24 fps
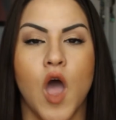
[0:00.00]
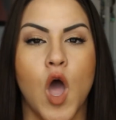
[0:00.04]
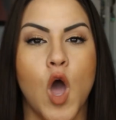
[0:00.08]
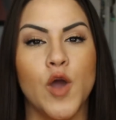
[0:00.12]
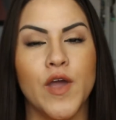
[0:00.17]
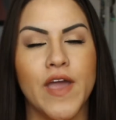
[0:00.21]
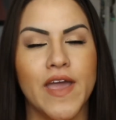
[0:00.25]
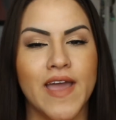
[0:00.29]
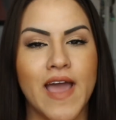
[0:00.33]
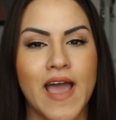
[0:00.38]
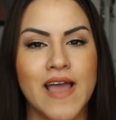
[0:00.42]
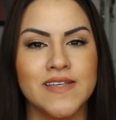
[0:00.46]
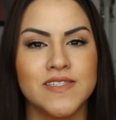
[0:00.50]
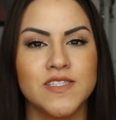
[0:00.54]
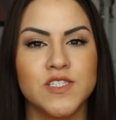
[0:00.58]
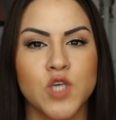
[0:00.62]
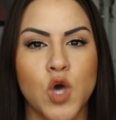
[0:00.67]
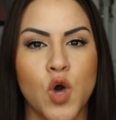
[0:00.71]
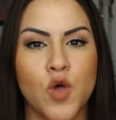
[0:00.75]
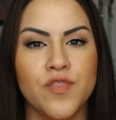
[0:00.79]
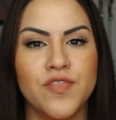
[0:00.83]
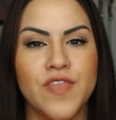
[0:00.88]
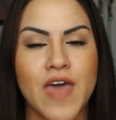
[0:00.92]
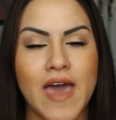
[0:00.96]
Okay guys,
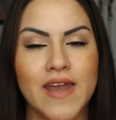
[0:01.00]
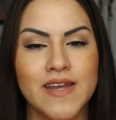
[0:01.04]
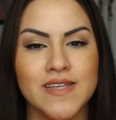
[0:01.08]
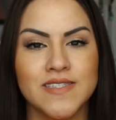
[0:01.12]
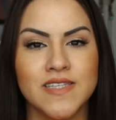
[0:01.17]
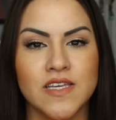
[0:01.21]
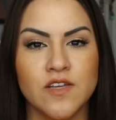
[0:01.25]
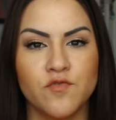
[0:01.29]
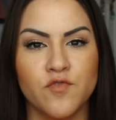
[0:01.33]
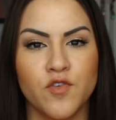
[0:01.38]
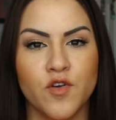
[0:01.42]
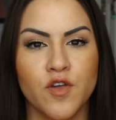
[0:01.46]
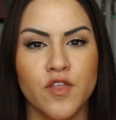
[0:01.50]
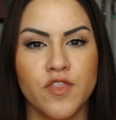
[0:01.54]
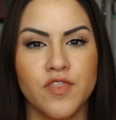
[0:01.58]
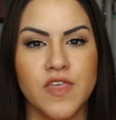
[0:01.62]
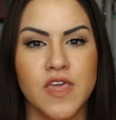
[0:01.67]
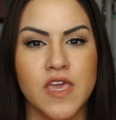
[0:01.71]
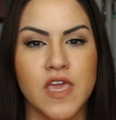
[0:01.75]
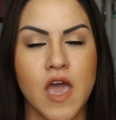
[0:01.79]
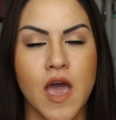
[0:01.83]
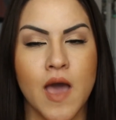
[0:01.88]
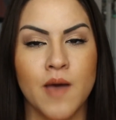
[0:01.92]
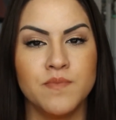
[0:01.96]
so that is it for
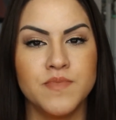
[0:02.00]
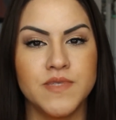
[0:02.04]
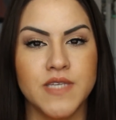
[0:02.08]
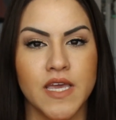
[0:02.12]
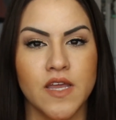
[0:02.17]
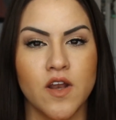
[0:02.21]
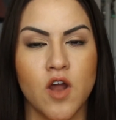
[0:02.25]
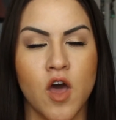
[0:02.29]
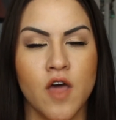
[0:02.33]
the update